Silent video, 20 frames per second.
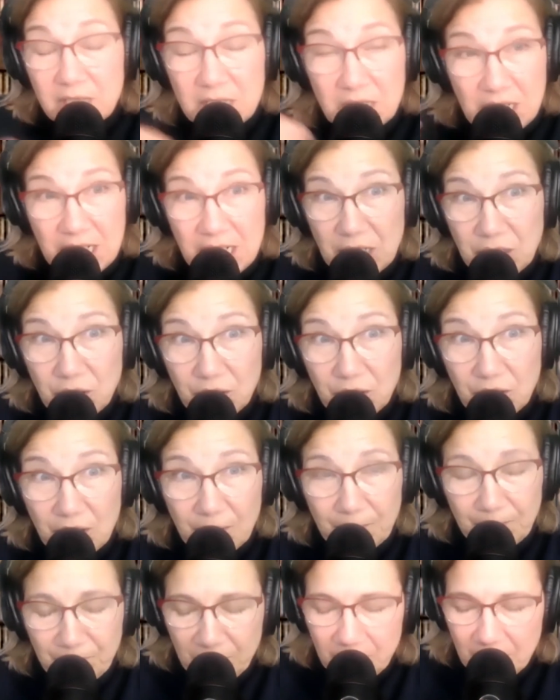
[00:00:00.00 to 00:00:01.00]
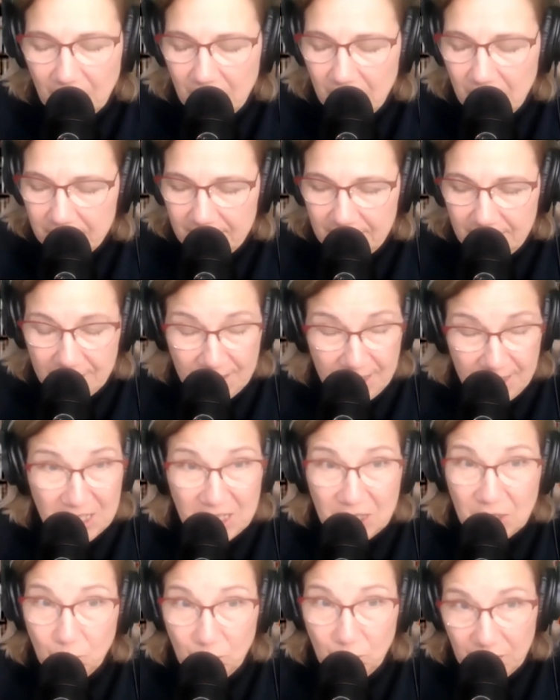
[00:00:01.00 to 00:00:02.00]
the teacher, the
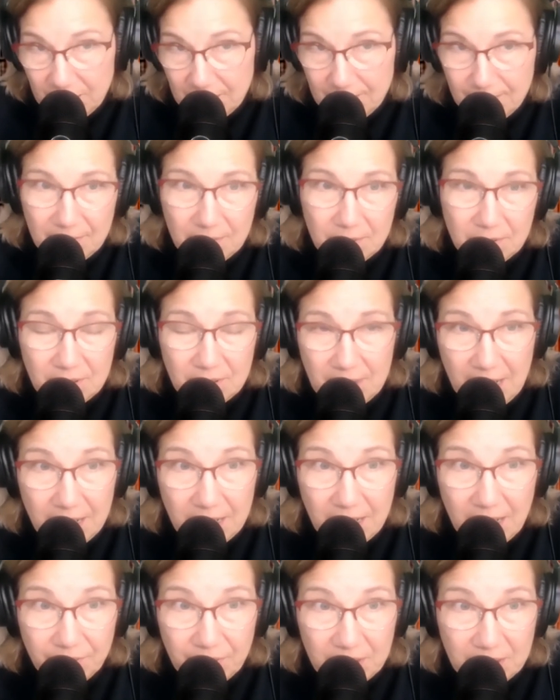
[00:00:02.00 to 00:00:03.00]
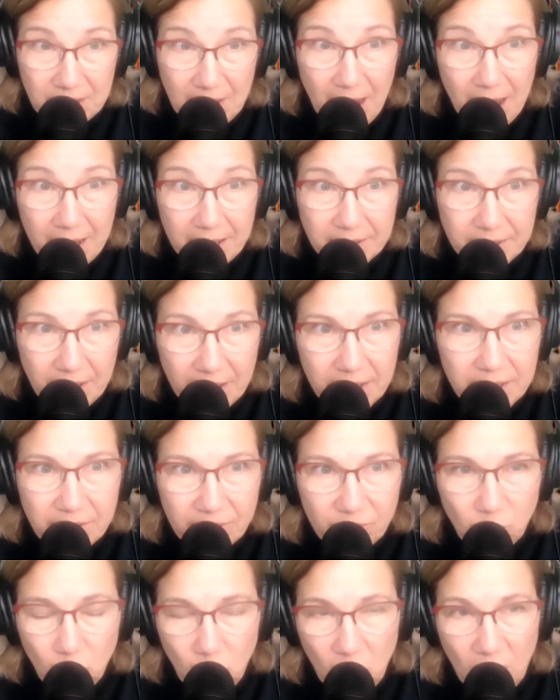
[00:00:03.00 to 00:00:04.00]
assistant, was standing on the side kind
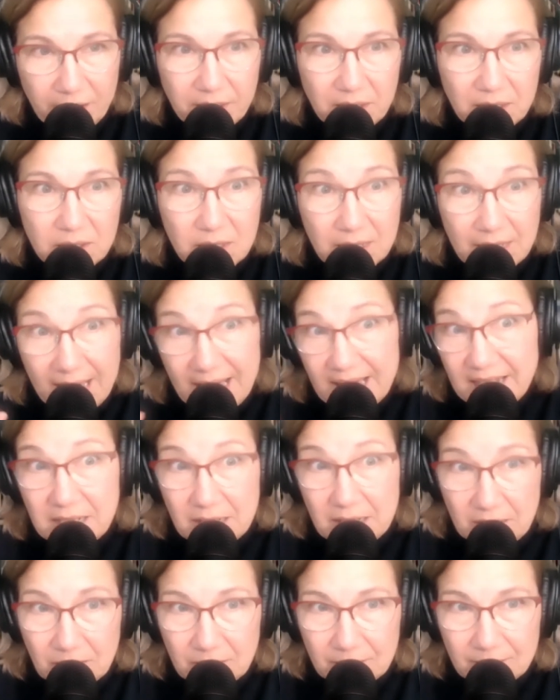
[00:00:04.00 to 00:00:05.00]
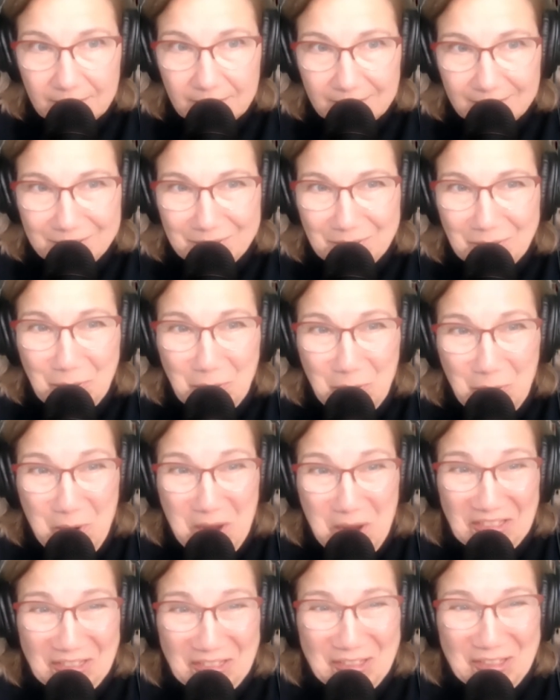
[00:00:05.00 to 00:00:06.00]
of wanting to edit
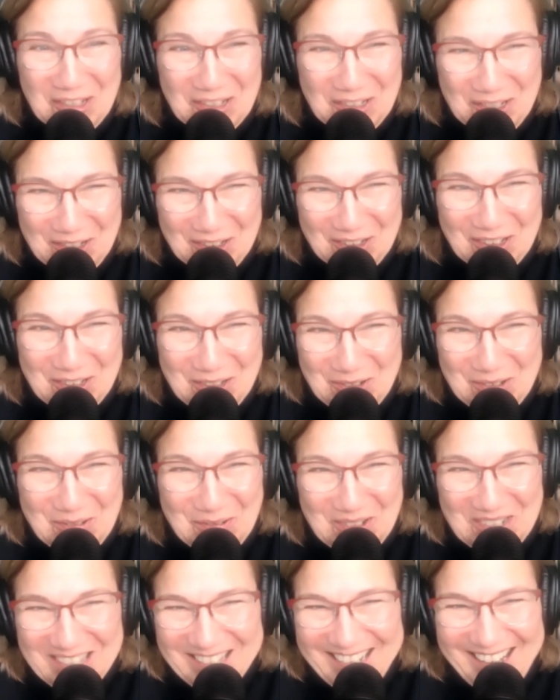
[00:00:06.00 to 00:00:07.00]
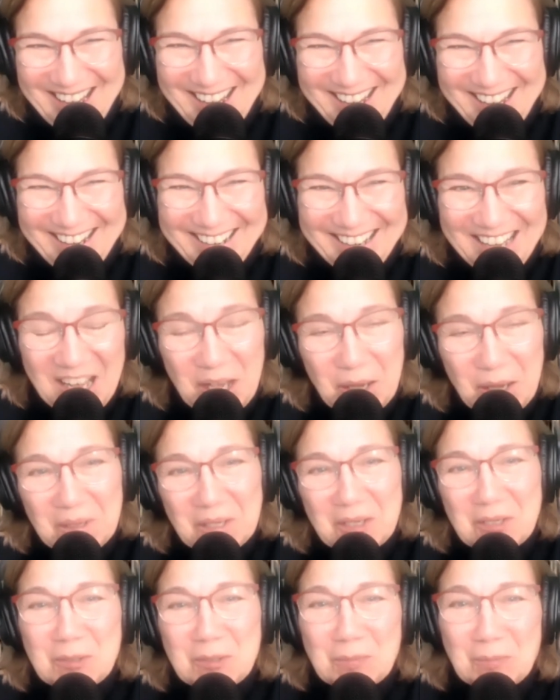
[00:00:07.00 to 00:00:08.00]
the children were saying,
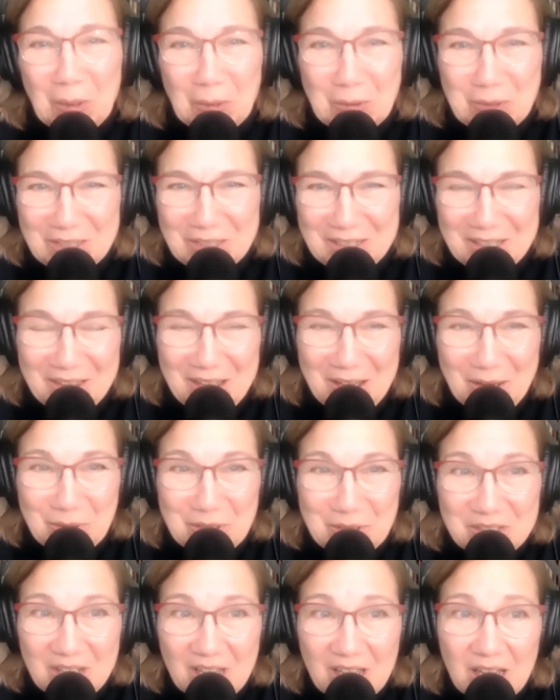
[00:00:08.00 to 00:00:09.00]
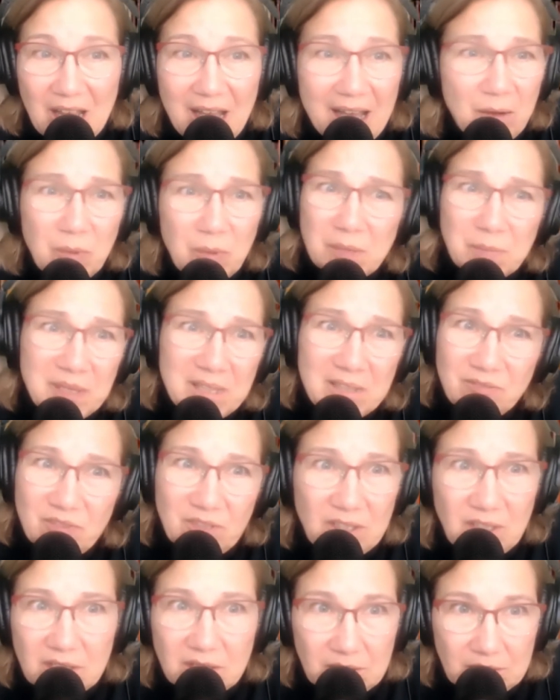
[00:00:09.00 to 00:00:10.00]
because mostly they were saying, I want to be the
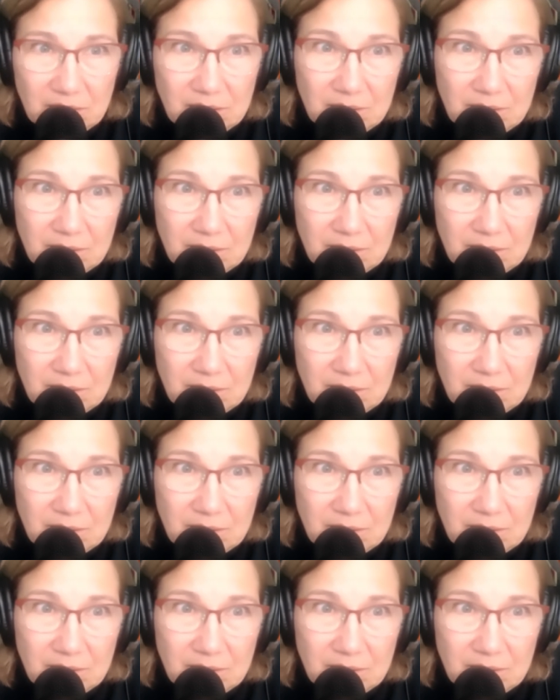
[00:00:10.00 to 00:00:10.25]
villain.